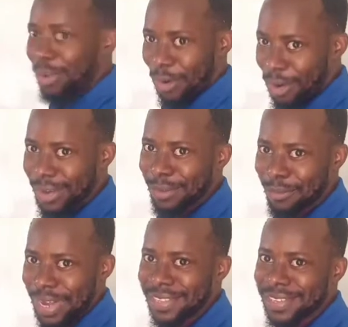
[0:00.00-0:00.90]
long,
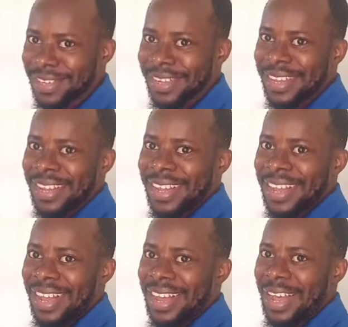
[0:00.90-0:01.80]
but
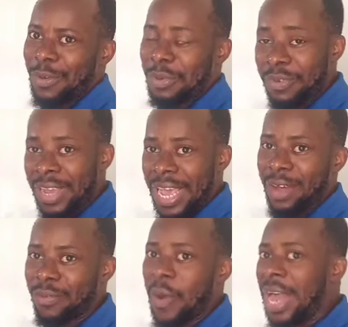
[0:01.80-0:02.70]
with
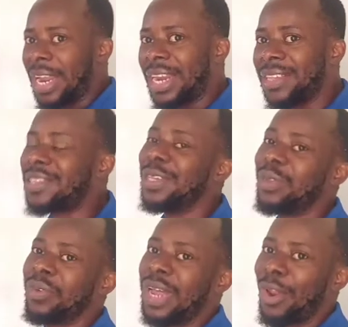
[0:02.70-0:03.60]
careful analysis with the